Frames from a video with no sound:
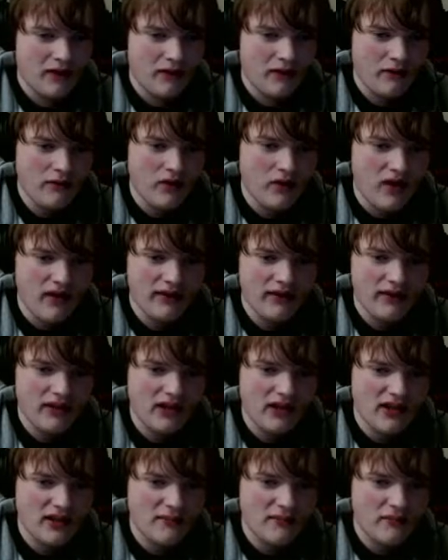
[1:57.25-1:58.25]
Overall,
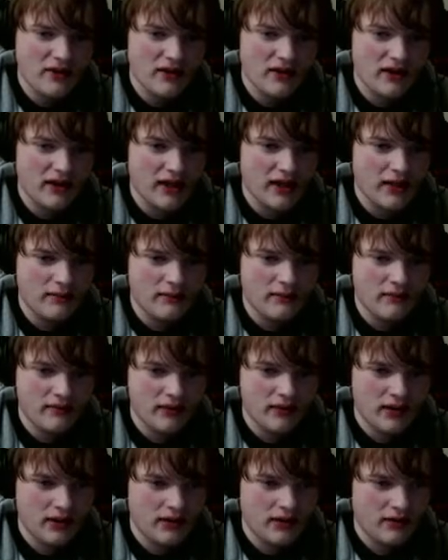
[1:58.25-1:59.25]
yeah, that's a pretty good game.
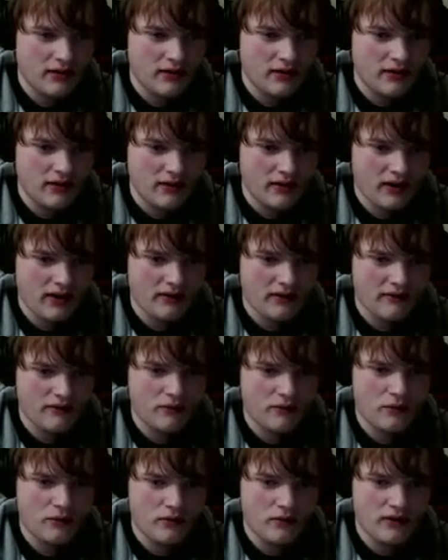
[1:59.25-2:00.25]
Not
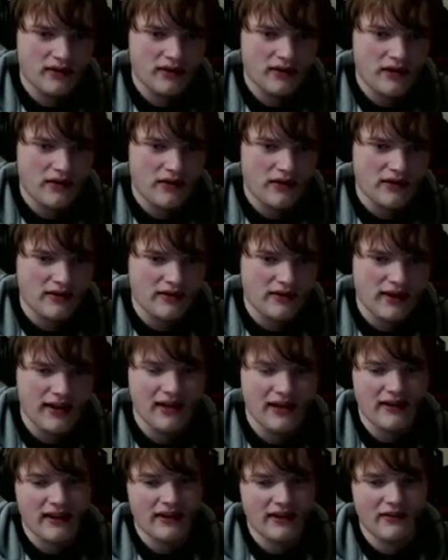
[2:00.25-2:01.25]
serious. I thought I
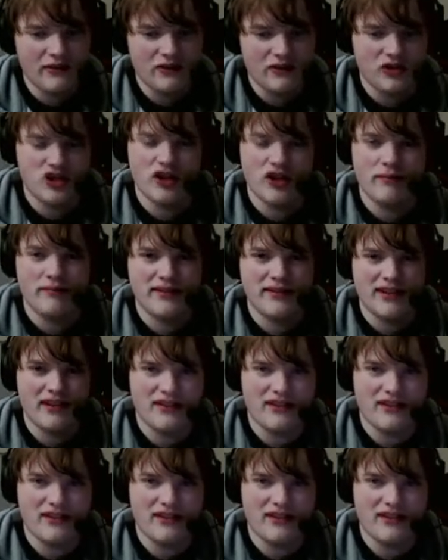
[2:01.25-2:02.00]
had like little jump